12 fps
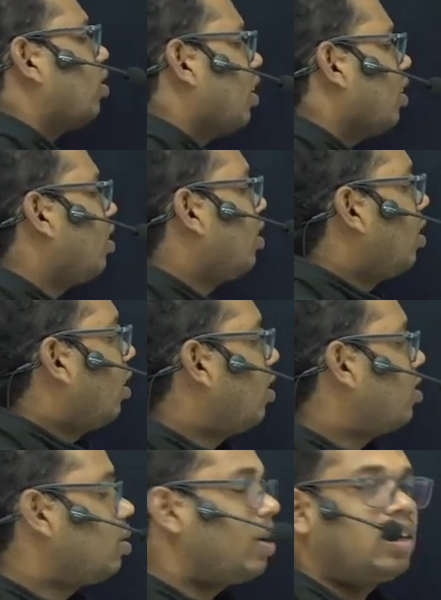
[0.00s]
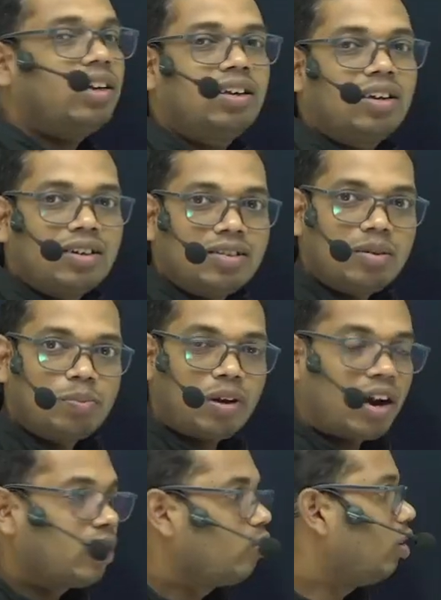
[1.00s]
Then ultimately the
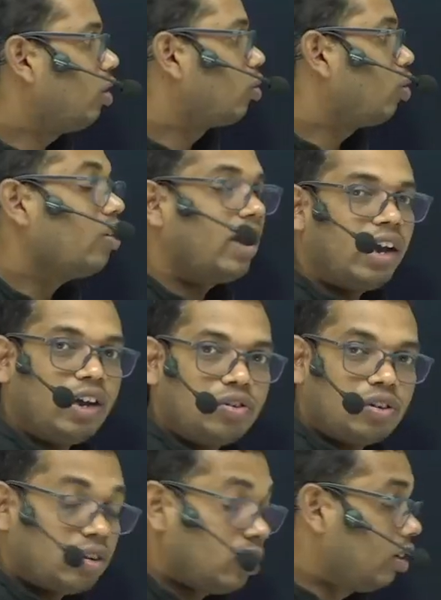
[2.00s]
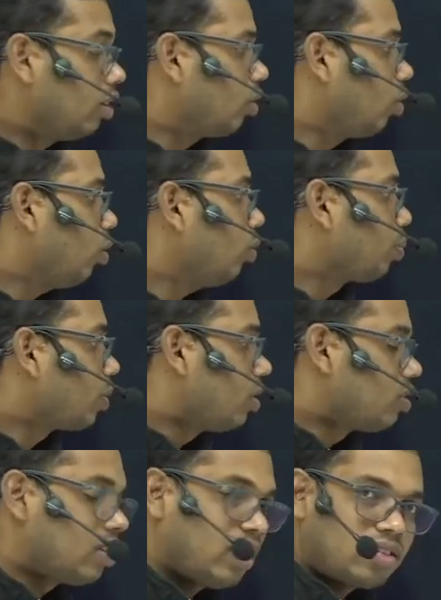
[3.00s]
plant will undergo
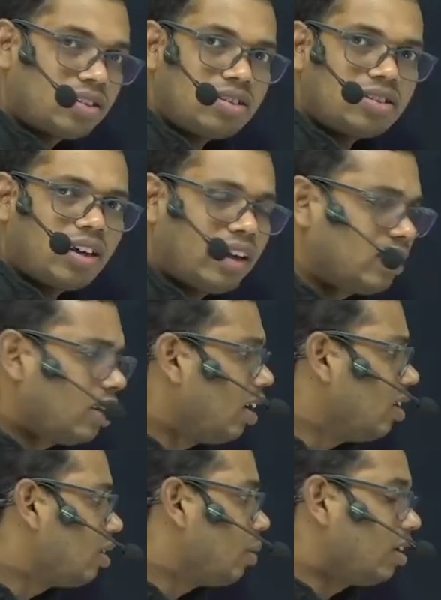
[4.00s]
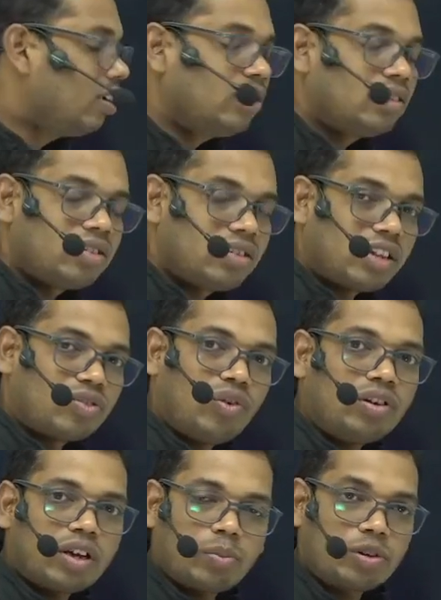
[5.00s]
senescence, and ultimately death
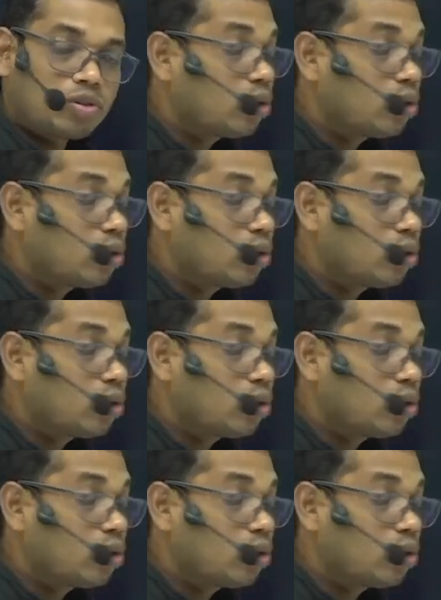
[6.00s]
will take place.